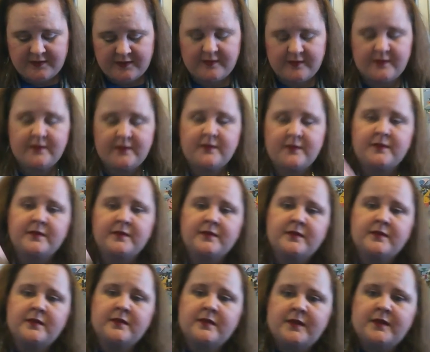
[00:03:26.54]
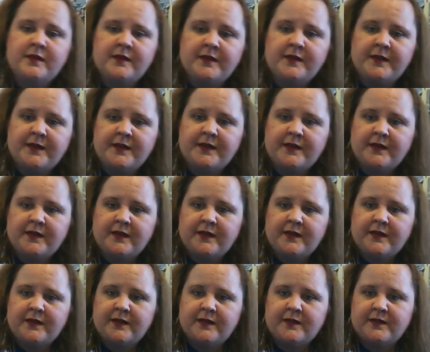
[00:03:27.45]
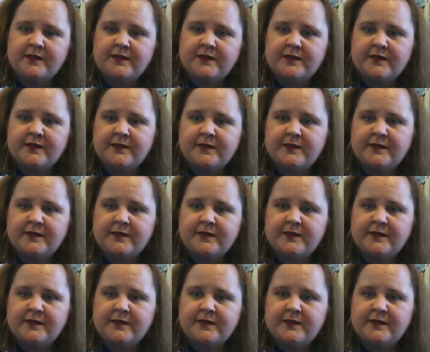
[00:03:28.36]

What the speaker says: (no one is talking)